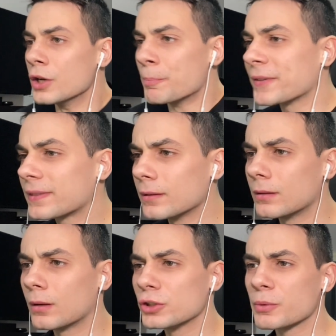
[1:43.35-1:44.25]
But
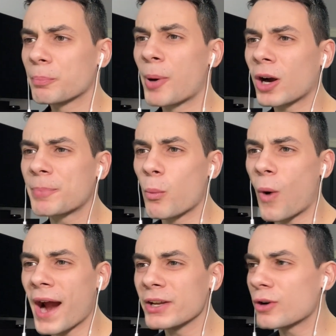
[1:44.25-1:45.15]
Pogba,
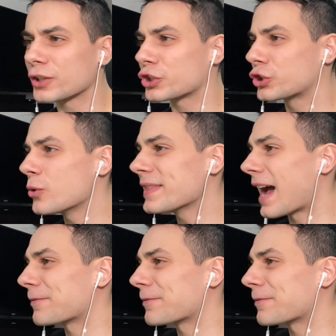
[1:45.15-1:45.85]
why are you not shooting that?